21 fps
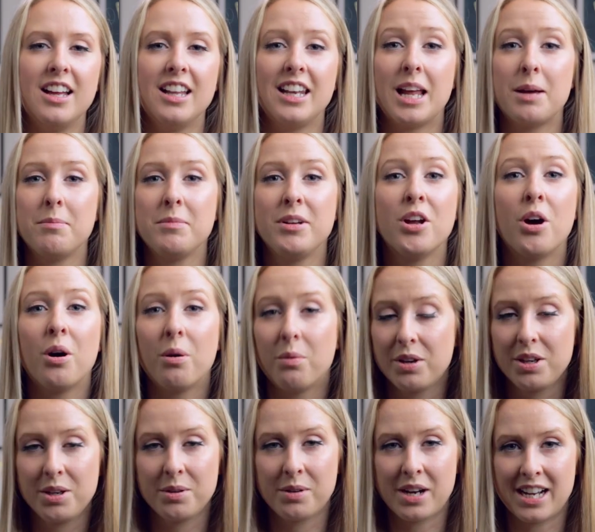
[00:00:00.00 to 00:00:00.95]
Let me know
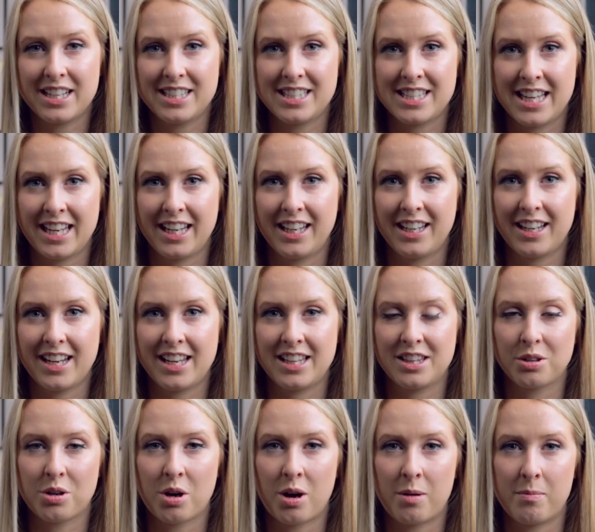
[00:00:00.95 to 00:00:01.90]
what you guys think in
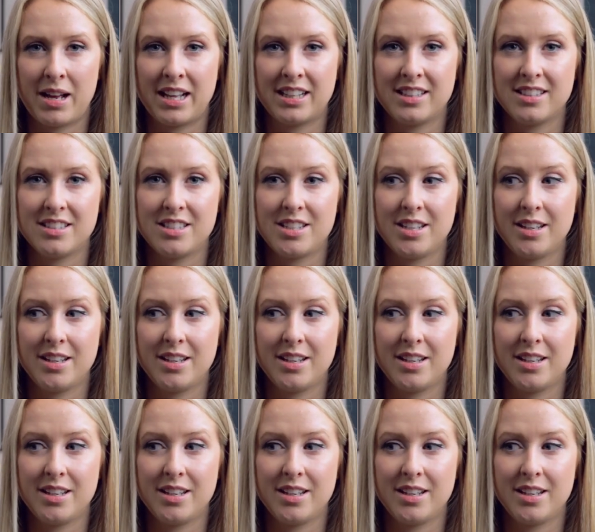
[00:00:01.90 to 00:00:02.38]
the comments.